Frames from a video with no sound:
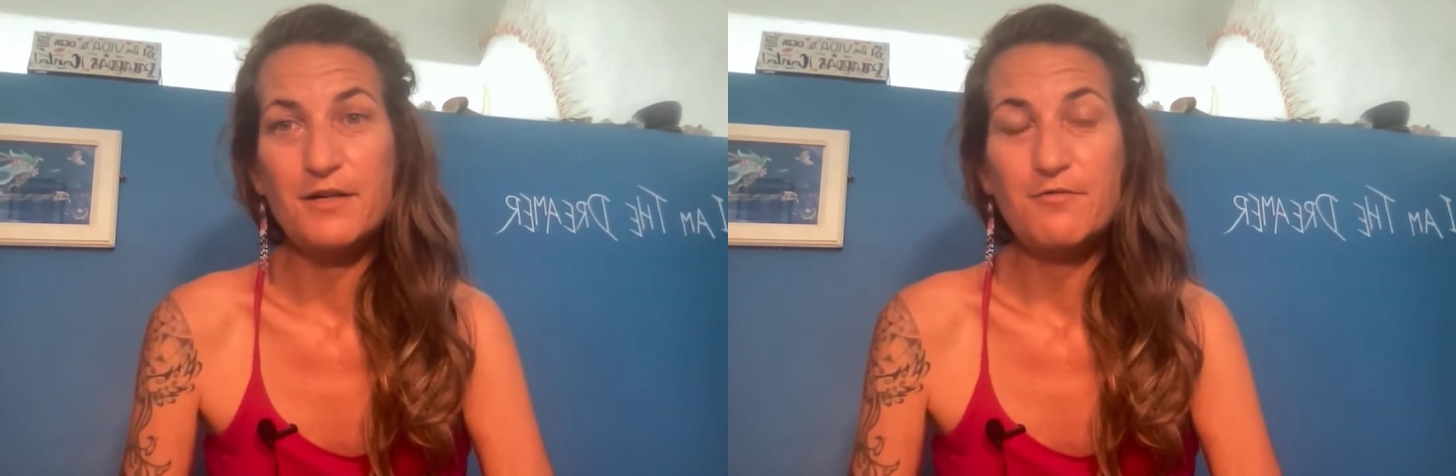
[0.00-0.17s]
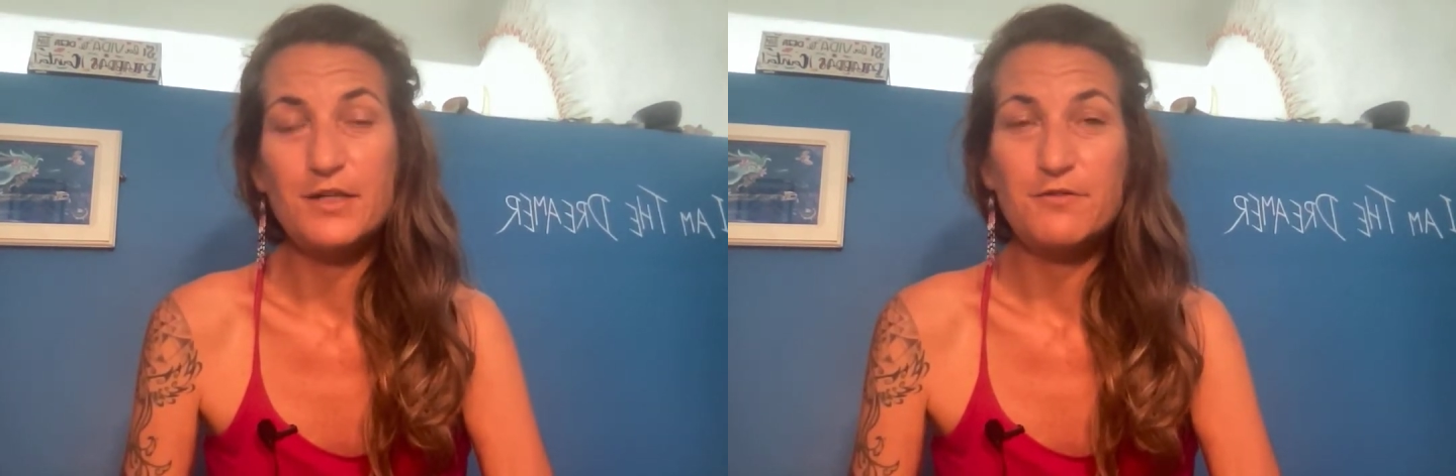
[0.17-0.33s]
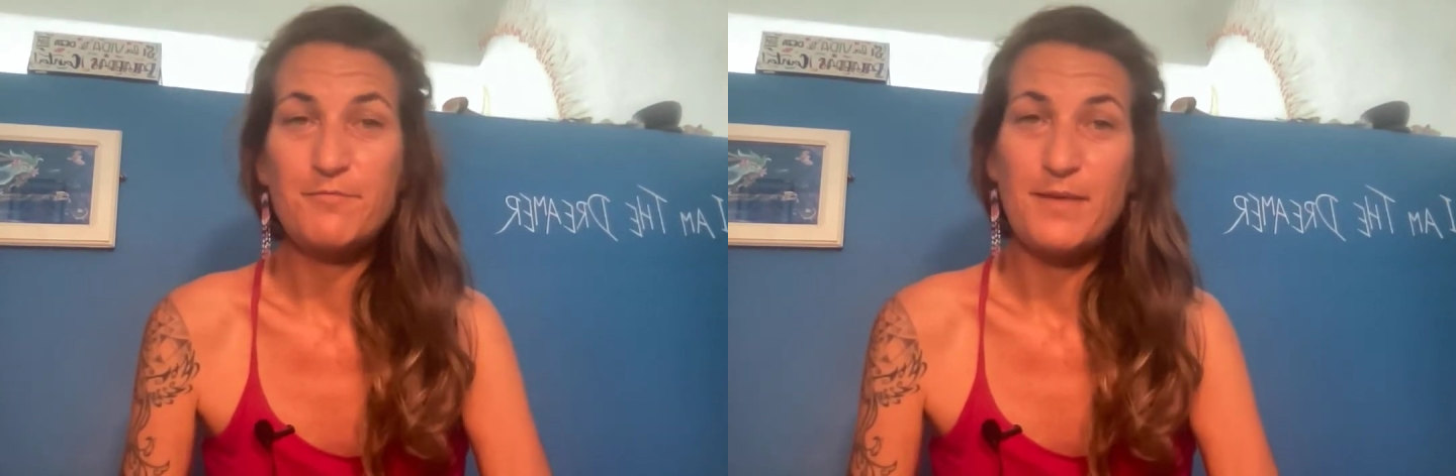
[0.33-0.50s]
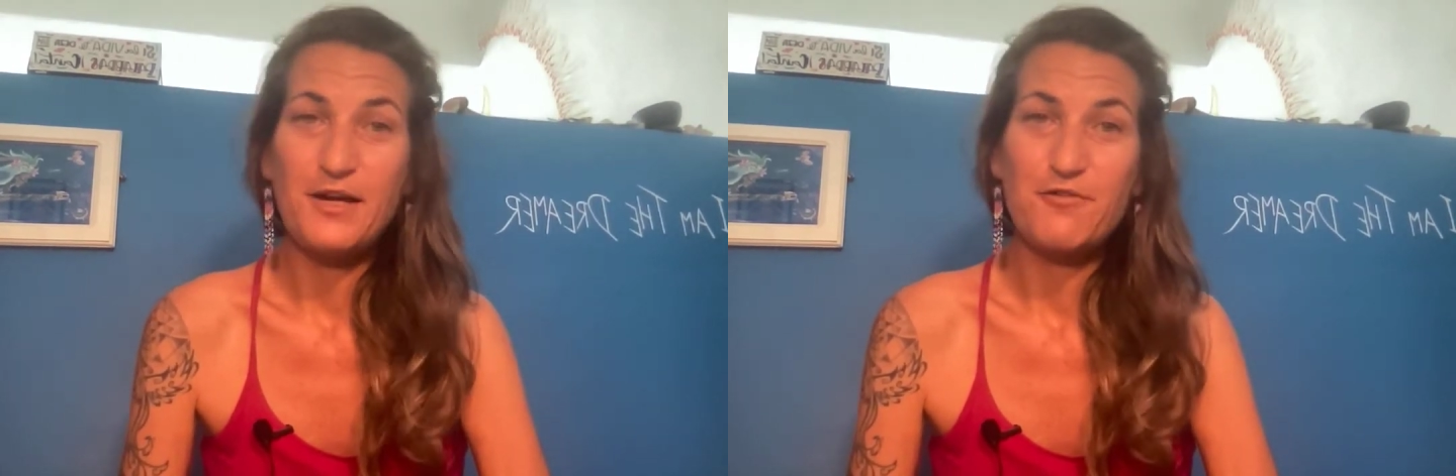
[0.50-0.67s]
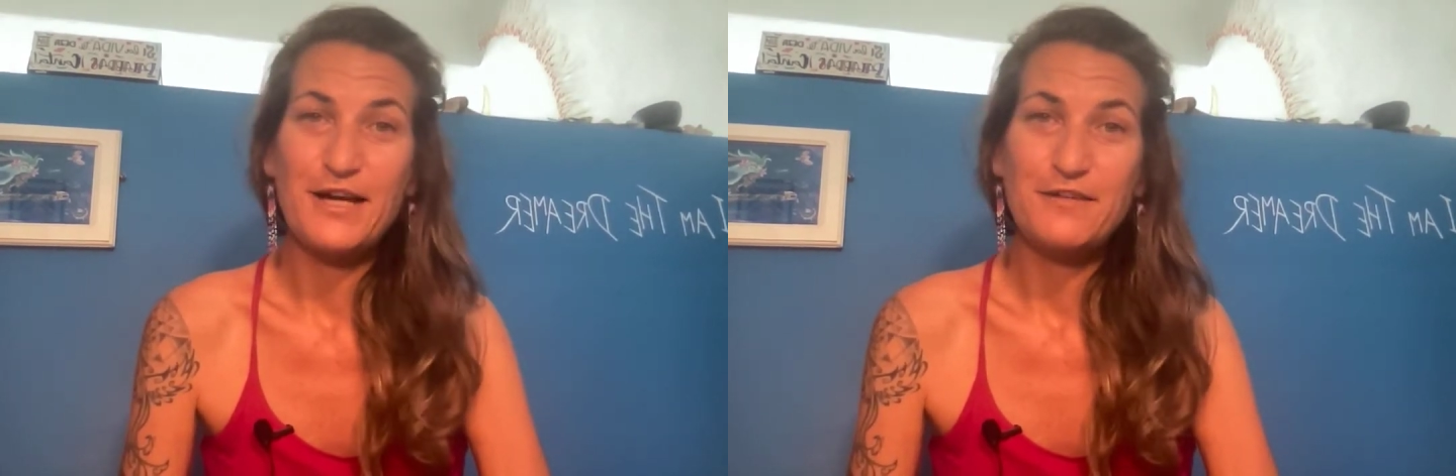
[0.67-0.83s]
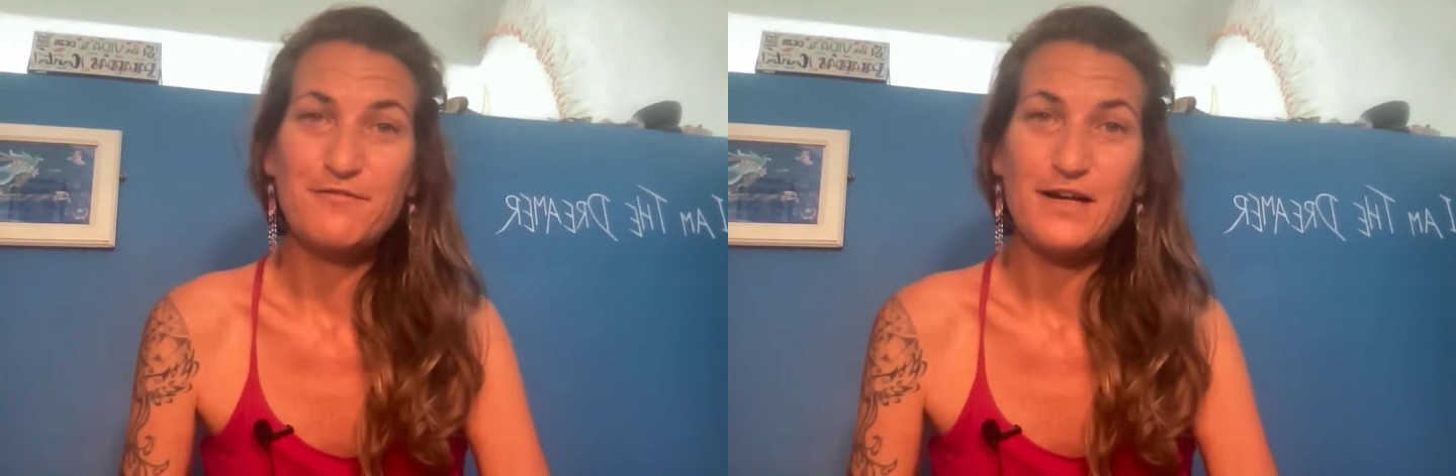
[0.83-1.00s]
one of my
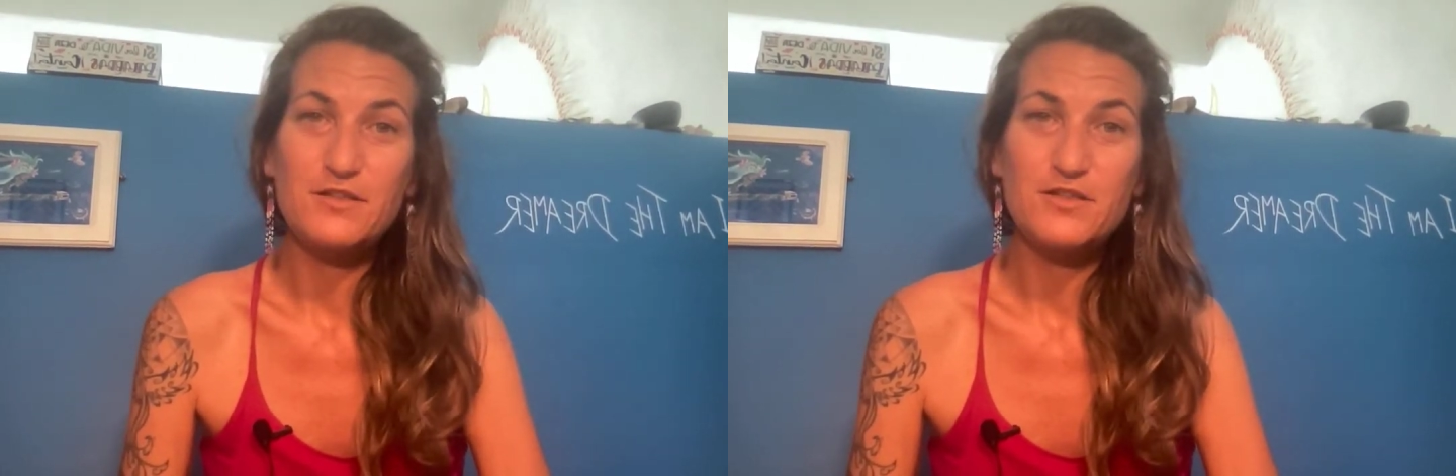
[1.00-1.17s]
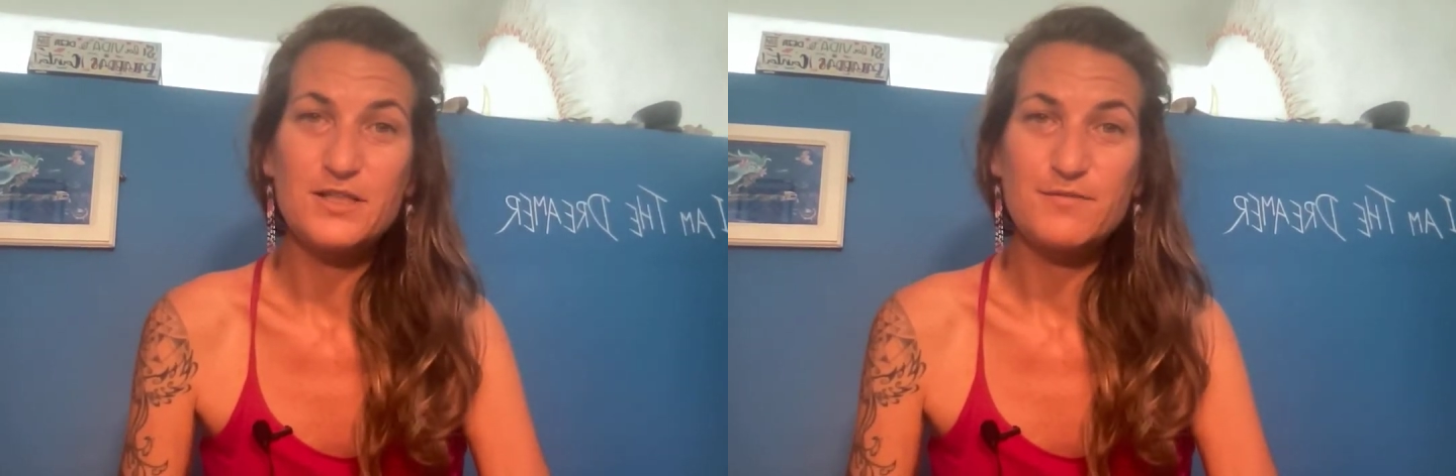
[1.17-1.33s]
grandfathers